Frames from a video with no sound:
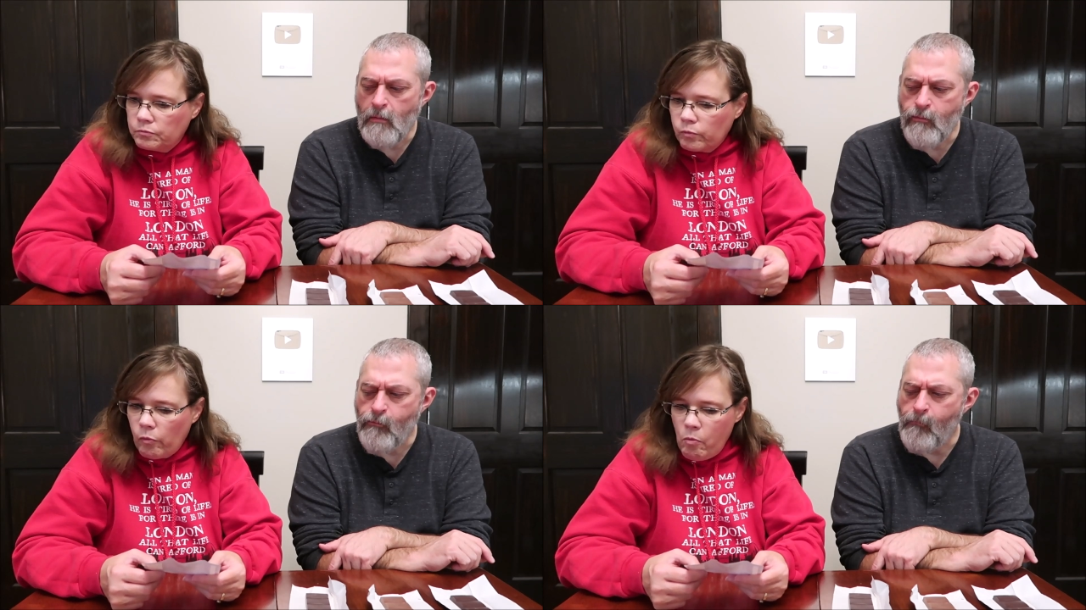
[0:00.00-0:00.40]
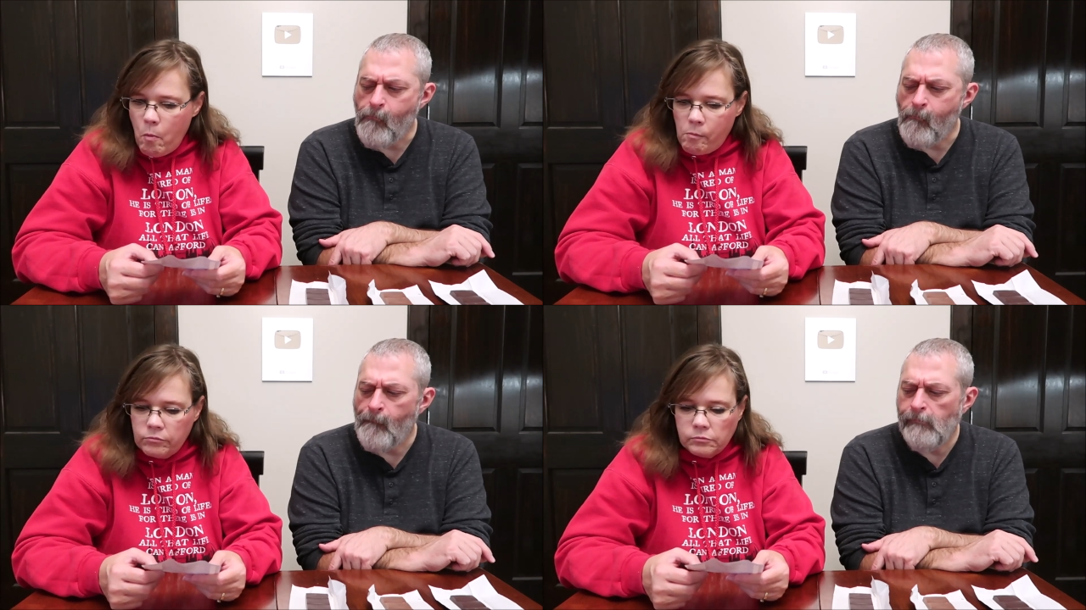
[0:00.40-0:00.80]
Speaker 1: Hmm.
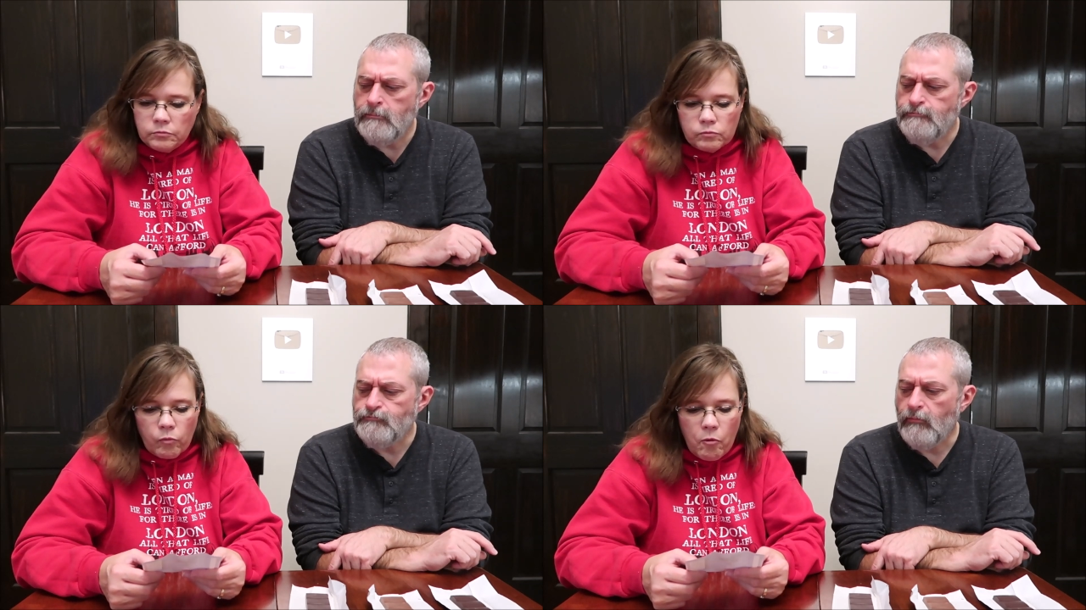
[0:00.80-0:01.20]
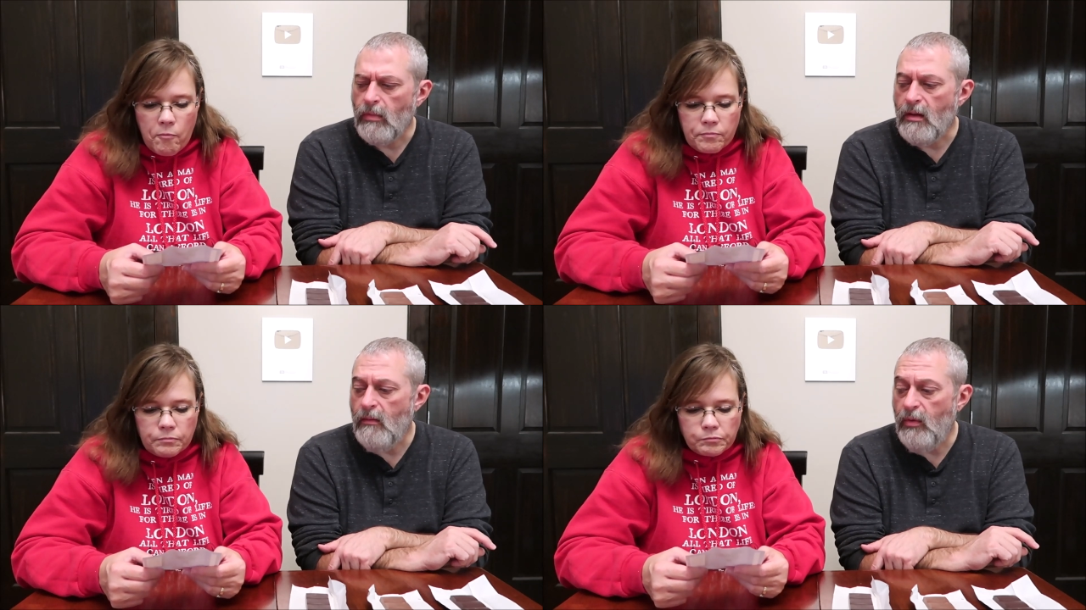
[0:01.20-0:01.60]

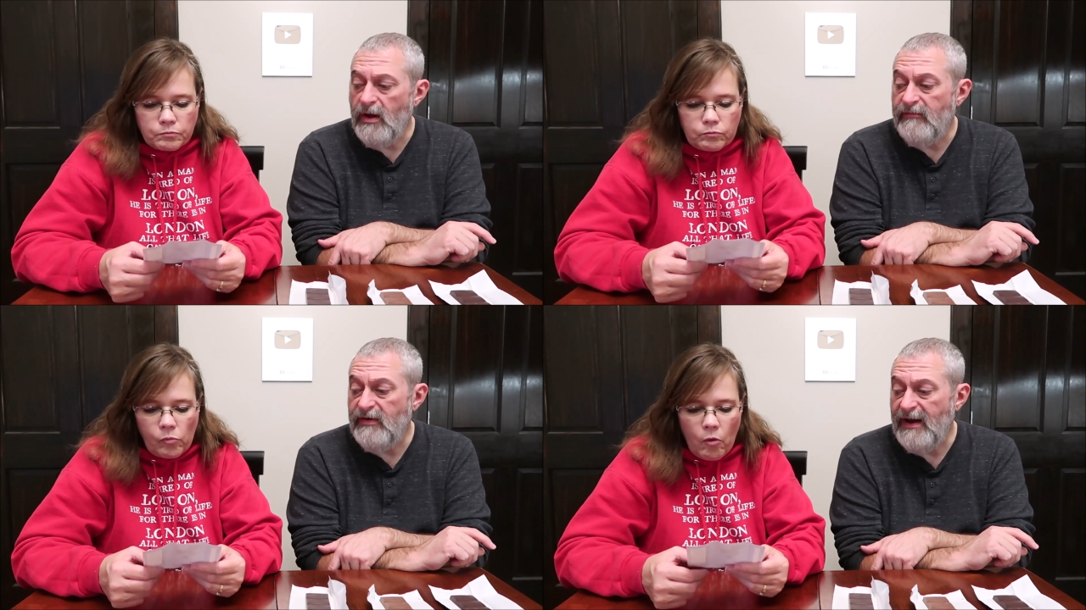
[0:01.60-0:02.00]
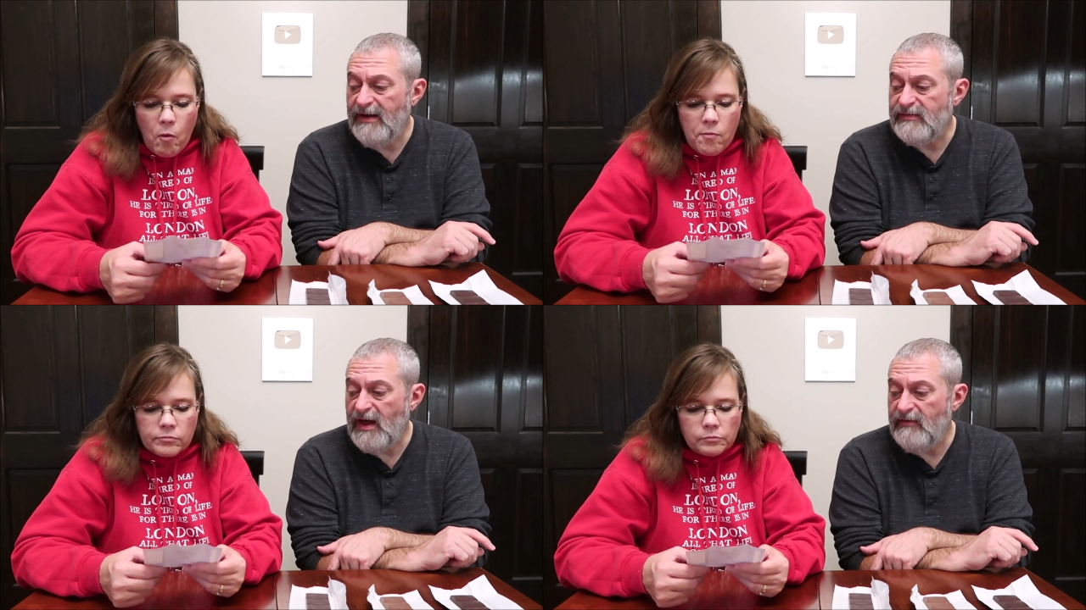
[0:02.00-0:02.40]
Well, if it
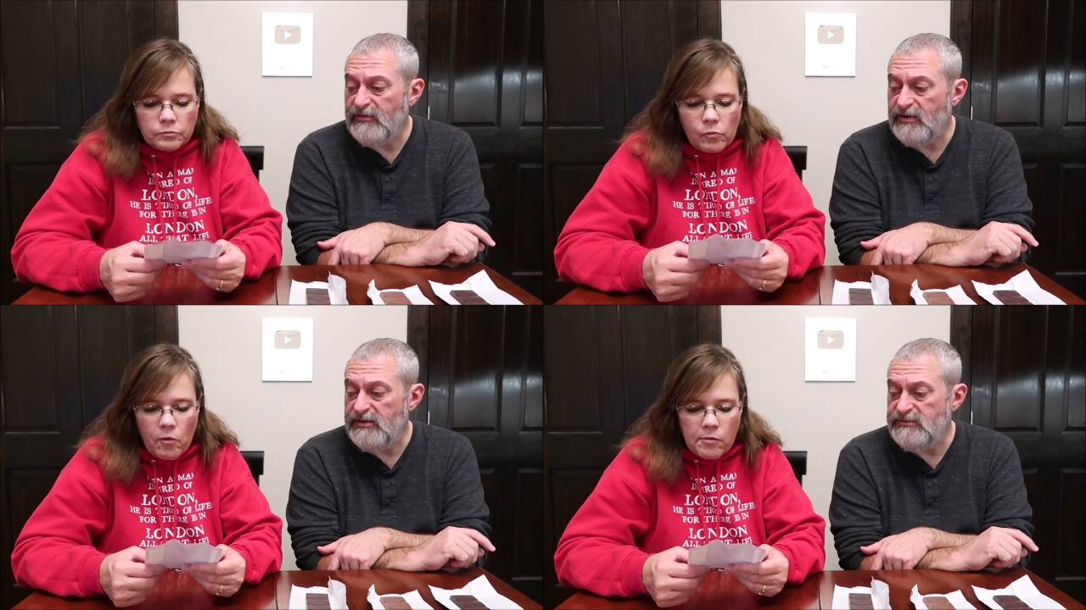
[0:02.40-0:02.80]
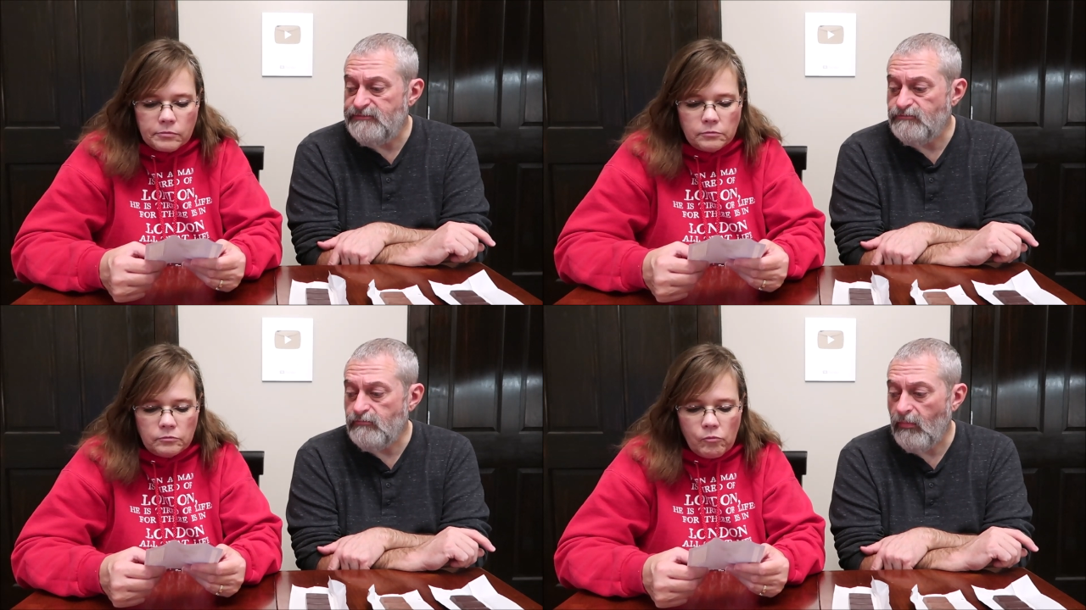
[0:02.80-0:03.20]
has lavender in it,
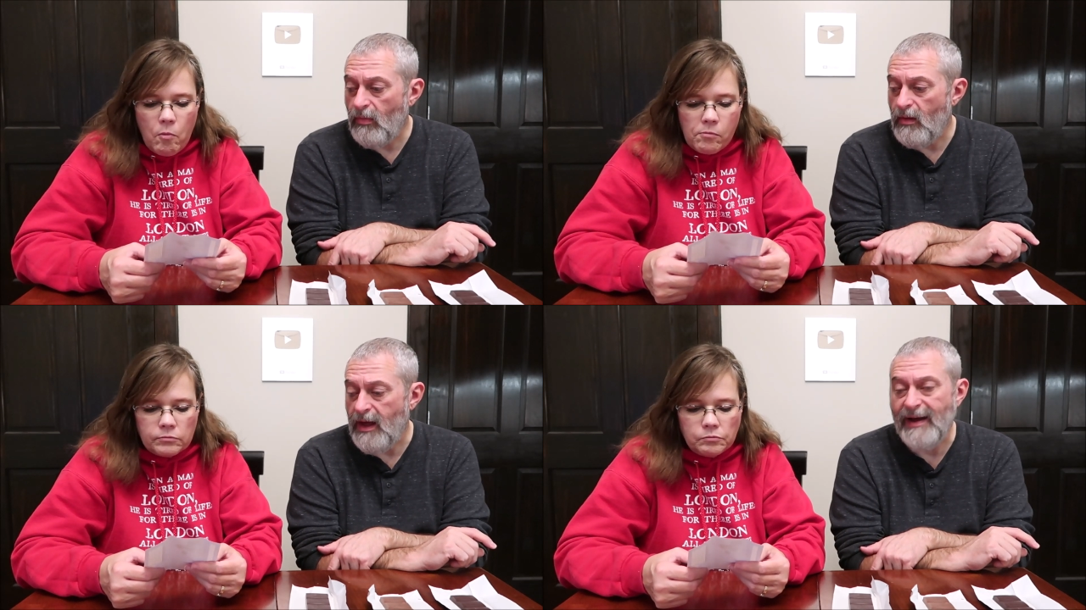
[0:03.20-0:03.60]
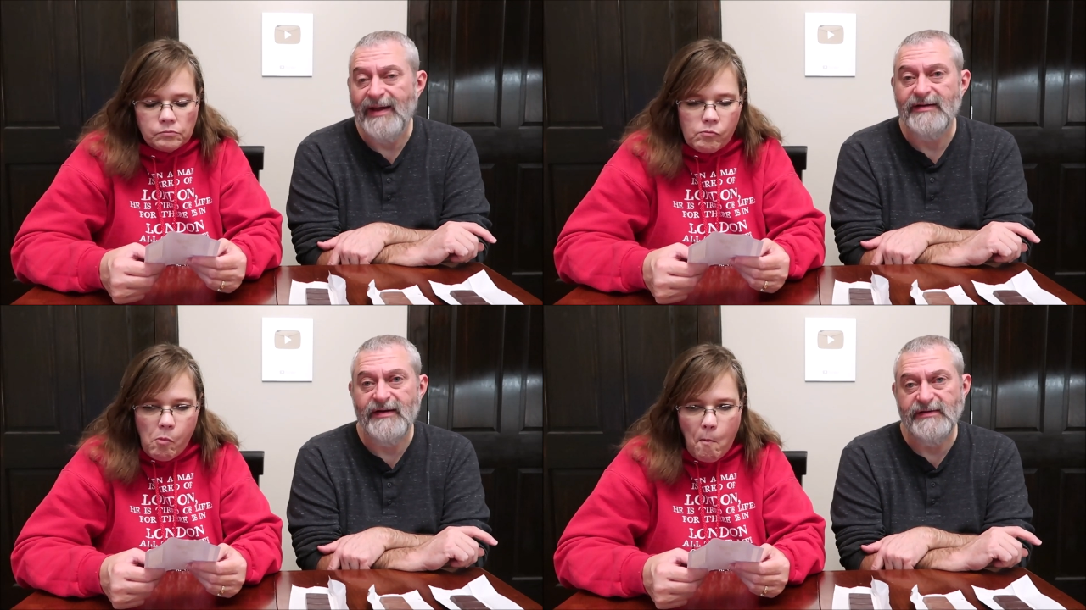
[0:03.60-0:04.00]
I
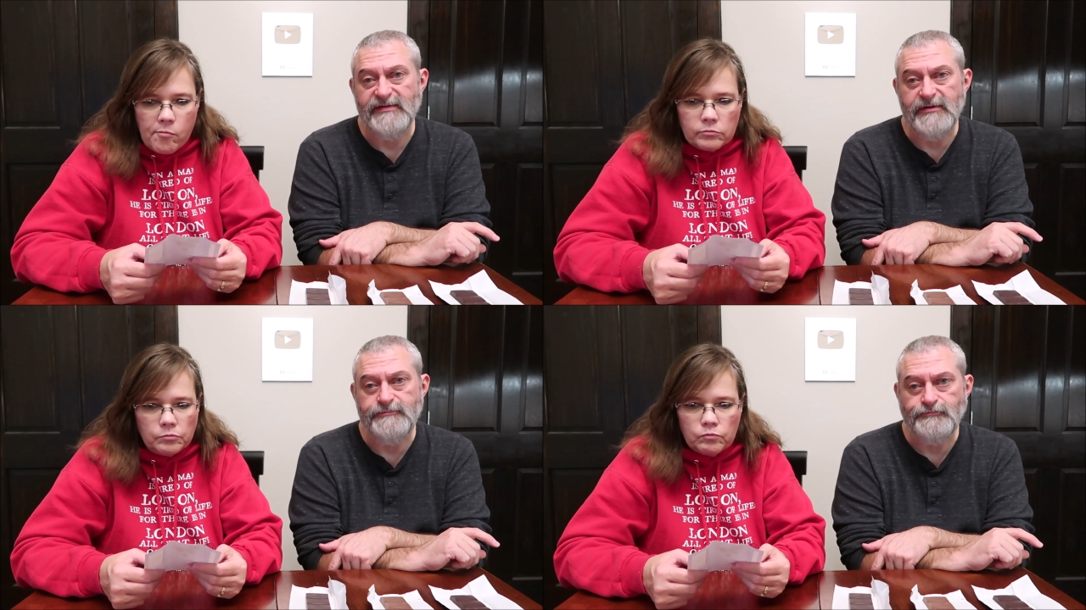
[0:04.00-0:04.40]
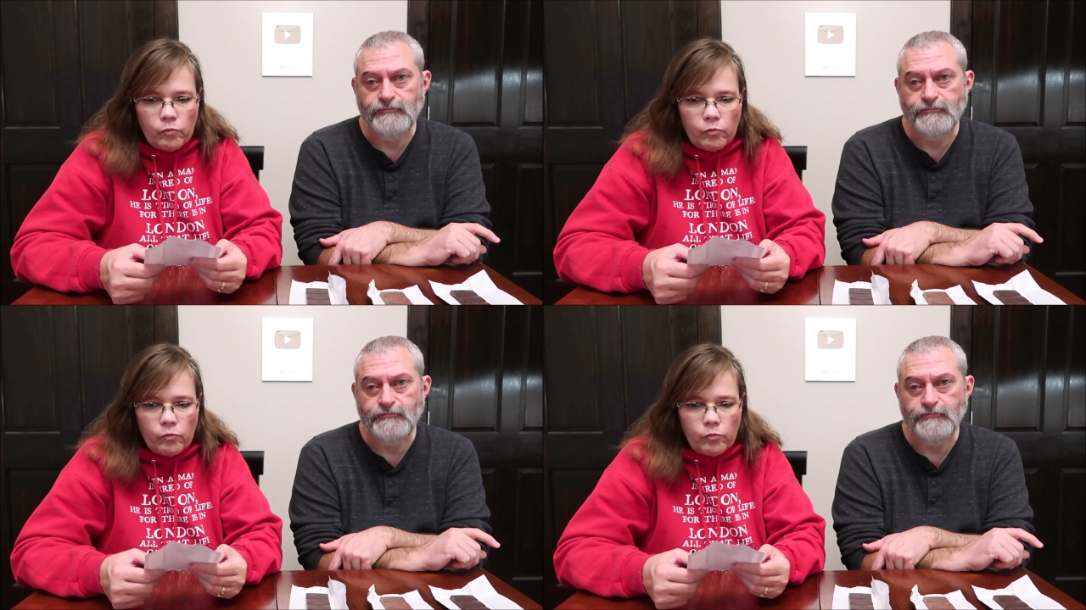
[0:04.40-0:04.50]
can't taste it.